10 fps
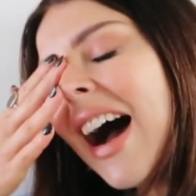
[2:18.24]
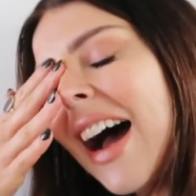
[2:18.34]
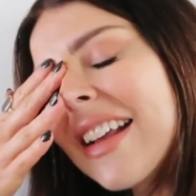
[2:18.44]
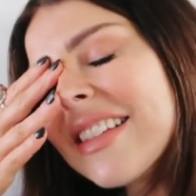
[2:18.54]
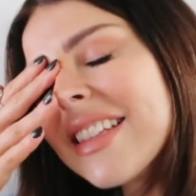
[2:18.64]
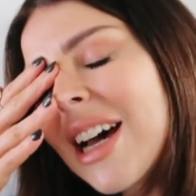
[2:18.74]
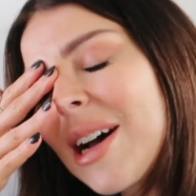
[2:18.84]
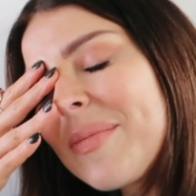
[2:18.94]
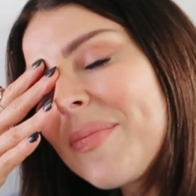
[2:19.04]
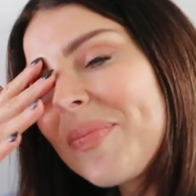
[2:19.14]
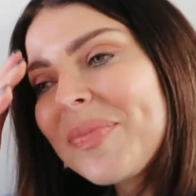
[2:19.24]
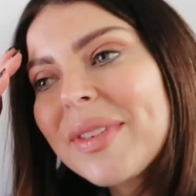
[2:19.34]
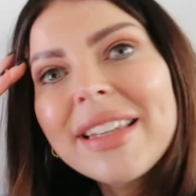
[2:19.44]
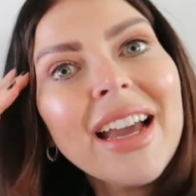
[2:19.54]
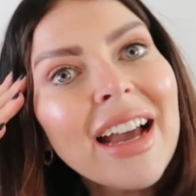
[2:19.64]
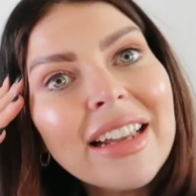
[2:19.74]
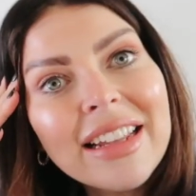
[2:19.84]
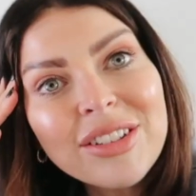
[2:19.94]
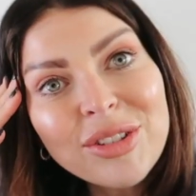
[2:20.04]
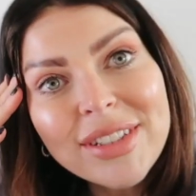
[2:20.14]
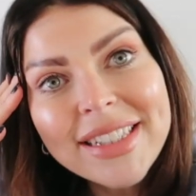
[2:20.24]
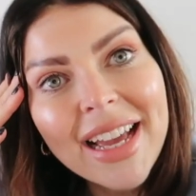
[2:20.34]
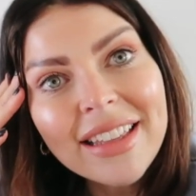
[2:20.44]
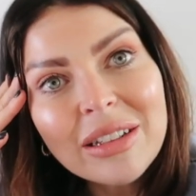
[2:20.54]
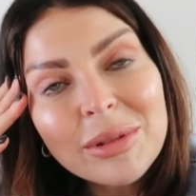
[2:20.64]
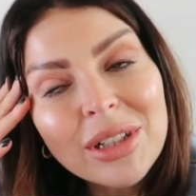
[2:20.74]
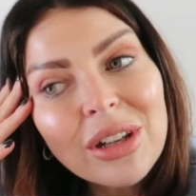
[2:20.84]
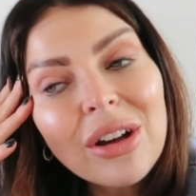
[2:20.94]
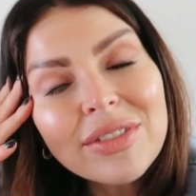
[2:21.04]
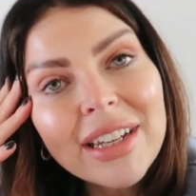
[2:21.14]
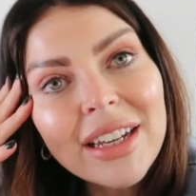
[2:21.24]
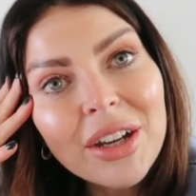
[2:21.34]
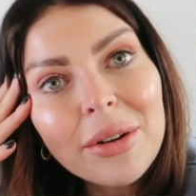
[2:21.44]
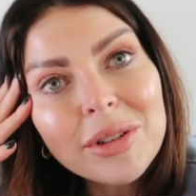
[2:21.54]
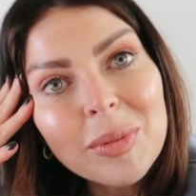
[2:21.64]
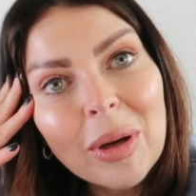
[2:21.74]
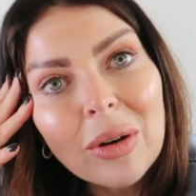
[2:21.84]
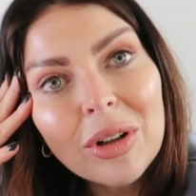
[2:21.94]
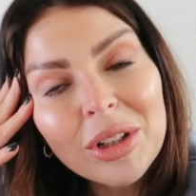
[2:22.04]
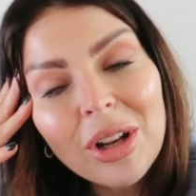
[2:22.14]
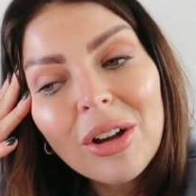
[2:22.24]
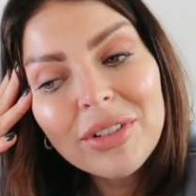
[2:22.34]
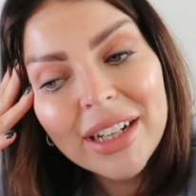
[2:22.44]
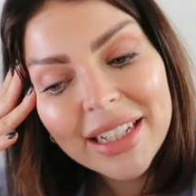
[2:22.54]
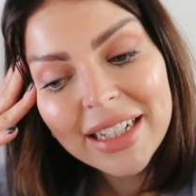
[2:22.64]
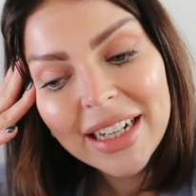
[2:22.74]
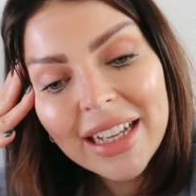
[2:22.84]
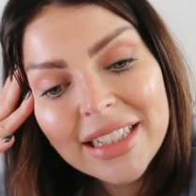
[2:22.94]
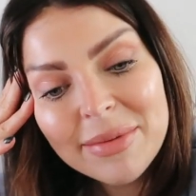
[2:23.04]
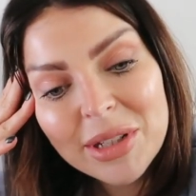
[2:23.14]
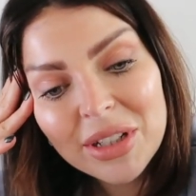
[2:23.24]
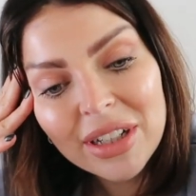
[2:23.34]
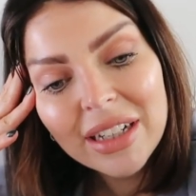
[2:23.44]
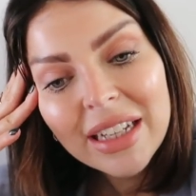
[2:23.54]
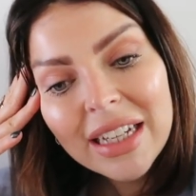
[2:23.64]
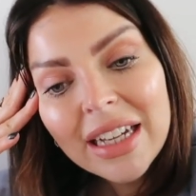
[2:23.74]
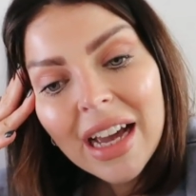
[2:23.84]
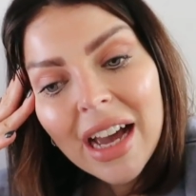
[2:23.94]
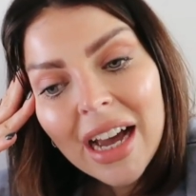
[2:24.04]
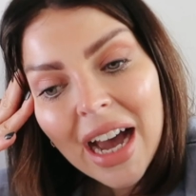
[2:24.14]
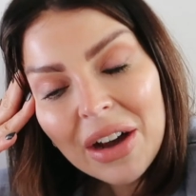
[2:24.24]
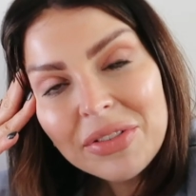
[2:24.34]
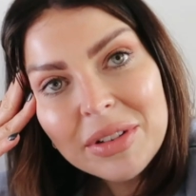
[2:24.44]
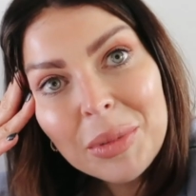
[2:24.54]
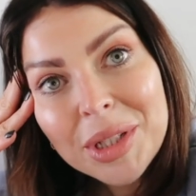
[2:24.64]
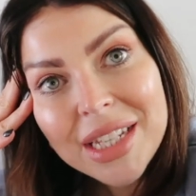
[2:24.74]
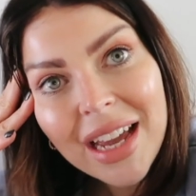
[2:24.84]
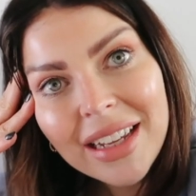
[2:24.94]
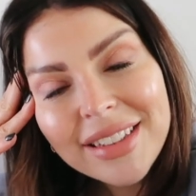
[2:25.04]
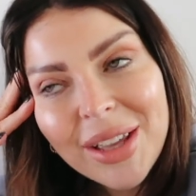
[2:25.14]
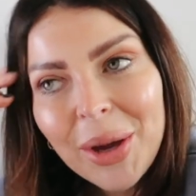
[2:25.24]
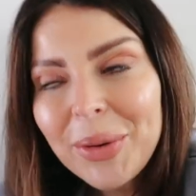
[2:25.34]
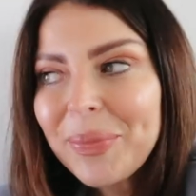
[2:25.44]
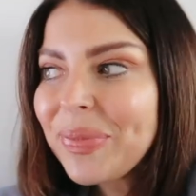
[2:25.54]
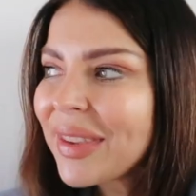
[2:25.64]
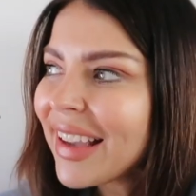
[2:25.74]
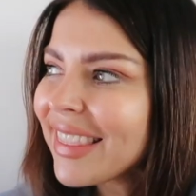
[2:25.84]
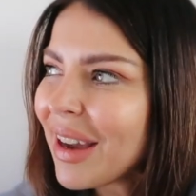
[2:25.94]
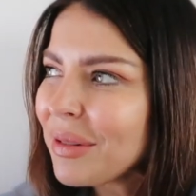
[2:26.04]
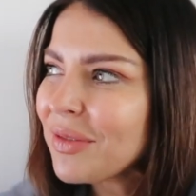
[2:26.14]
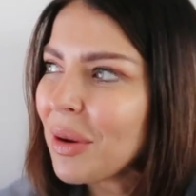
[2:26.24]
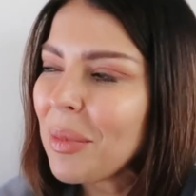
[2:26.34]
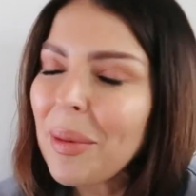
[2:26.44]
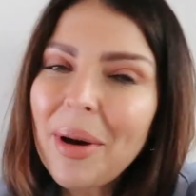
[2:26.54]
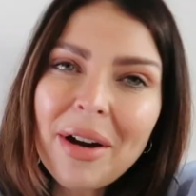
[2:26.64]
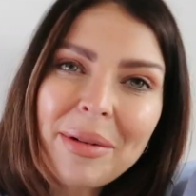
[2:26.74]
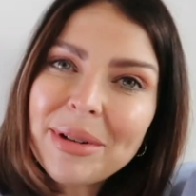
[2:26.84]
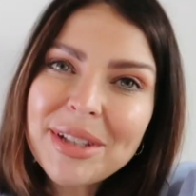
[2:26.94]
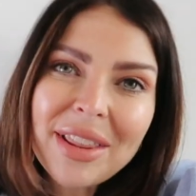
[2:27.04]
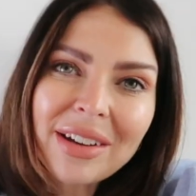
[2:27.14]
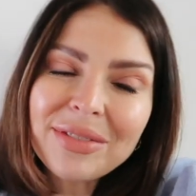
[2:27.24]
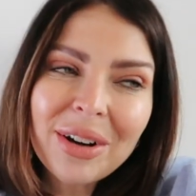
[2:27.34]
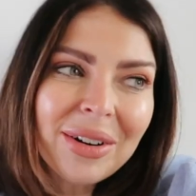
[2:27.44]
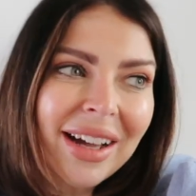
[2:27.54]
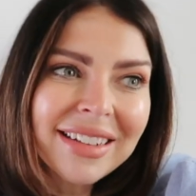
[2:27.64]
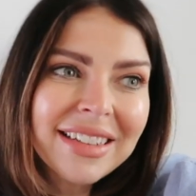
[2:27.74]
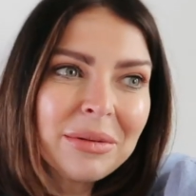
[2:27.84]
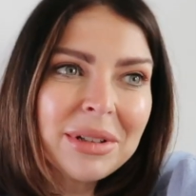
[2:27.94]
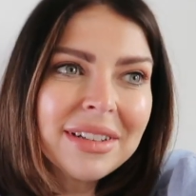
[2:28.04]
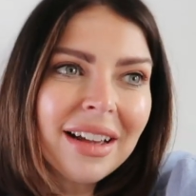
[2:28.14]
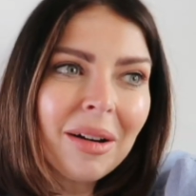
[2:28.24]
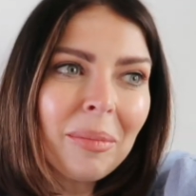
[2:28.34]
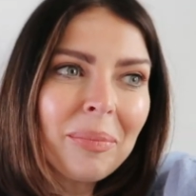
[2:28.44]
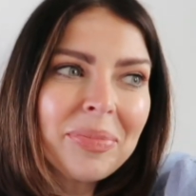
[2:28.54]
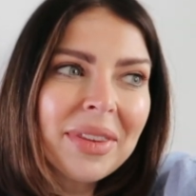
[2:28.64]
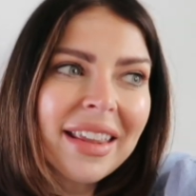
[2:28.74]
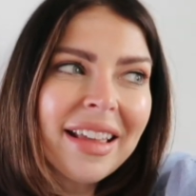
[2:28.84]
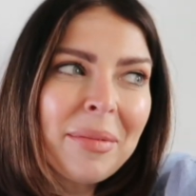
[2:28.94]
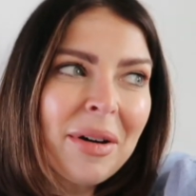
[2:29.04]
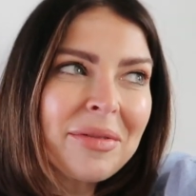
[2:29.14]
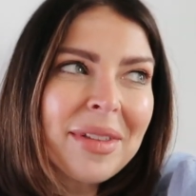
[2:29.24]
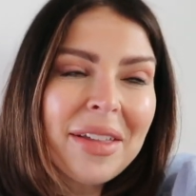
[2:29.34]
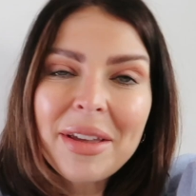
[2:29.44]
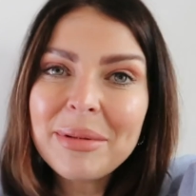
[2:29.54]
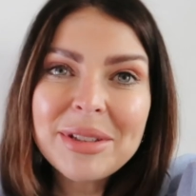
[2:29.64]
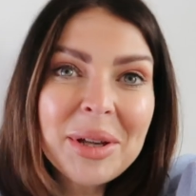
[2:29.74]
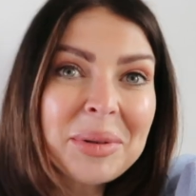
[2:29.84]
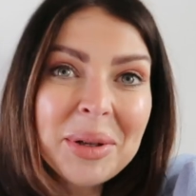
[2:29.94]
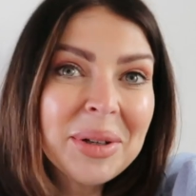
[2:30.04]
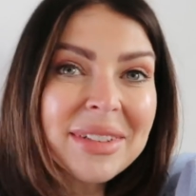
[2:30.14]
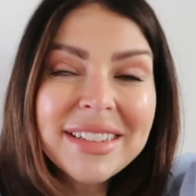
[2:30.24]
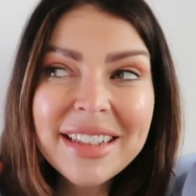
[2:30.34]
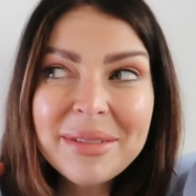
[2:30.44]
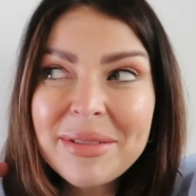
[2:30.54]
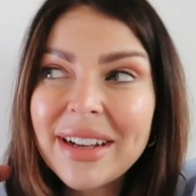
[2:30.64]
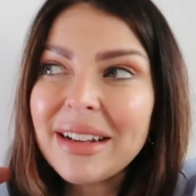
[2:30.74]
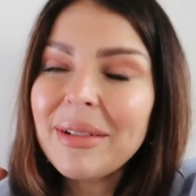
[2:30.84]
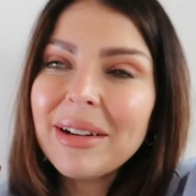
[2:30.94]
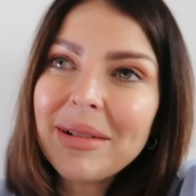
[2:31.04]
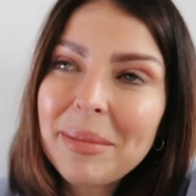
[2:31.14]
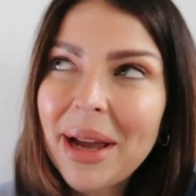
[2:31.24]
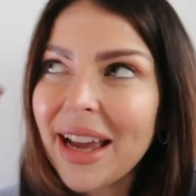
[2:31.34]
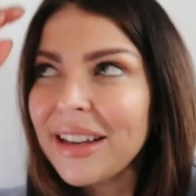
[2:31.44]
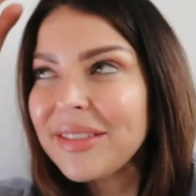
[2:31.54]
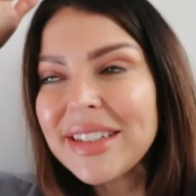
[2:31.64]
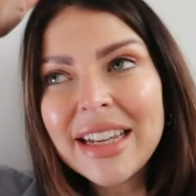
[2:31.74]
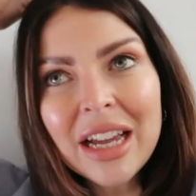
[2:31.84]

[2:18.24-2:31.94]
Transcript: And yeah, let's just say there was a lot of Diet Coke spill and a lot of cleaning had to be done after Monday. So that was fun, but it wasn't their fault. And it was, apart from that, they were so good. They were really, really well behaved.